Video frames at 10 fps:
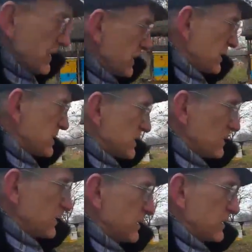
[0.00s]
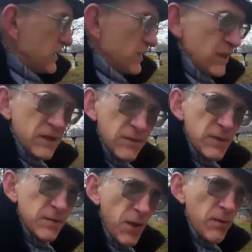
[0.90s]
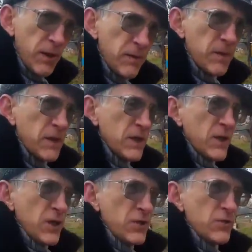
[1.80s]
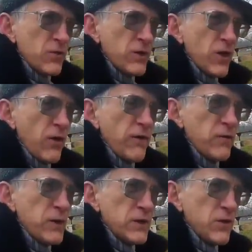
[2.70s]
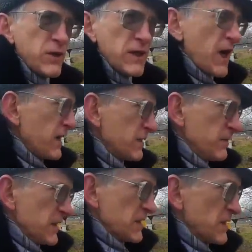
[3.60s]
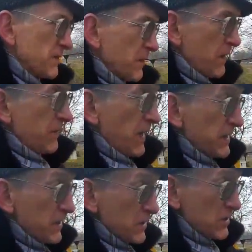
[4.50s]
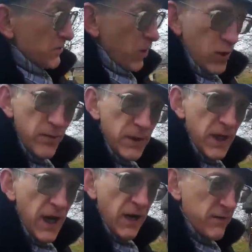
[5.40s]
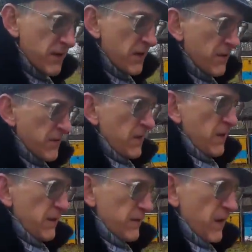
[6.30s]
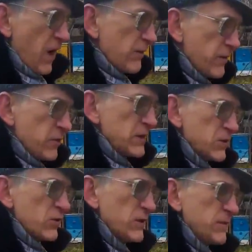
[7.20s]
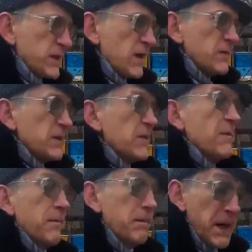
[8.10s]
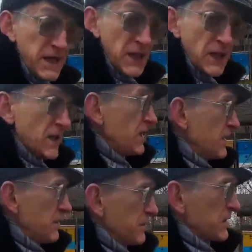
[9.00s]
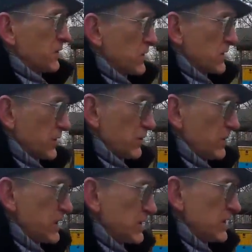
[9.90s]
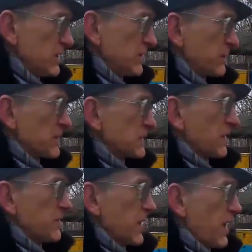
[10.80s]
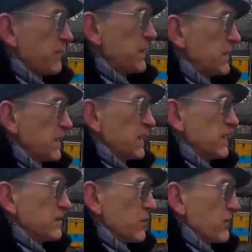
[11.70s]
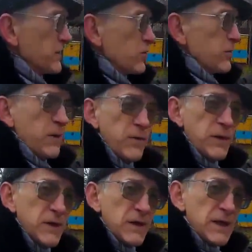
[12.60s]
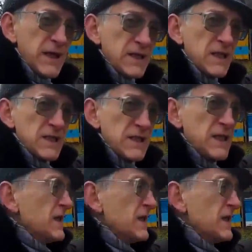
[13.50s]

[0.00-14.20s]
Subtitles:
is a little bit problem during overwintering honeybees. But in smaller beehive, the overwintering becoming better, because humidity is coming up, and on the top we can see